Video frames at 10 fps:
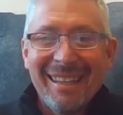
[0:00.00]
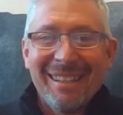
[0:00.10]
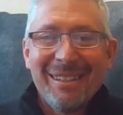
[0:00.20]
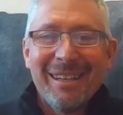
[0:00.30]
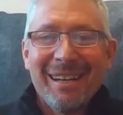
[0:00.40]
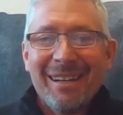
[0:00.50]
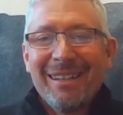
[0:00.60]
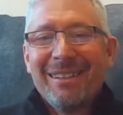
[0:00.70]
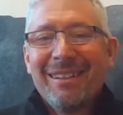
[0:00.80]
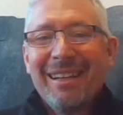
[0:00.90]
Yeah.
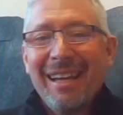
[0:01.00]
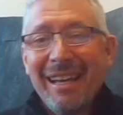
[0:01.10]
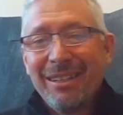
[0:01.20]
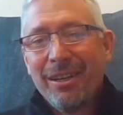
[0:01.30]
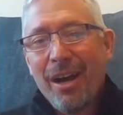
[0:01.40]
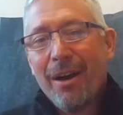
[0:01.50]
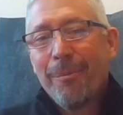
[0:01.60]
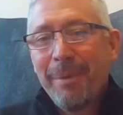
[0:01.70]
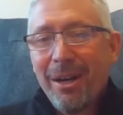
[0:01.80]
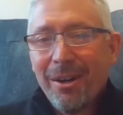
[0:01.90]
And
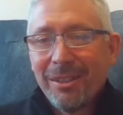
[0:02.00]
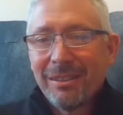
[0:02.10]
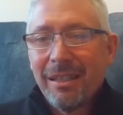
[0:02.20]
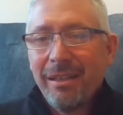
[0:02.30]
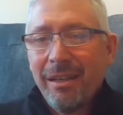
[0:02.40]
I'll be honest,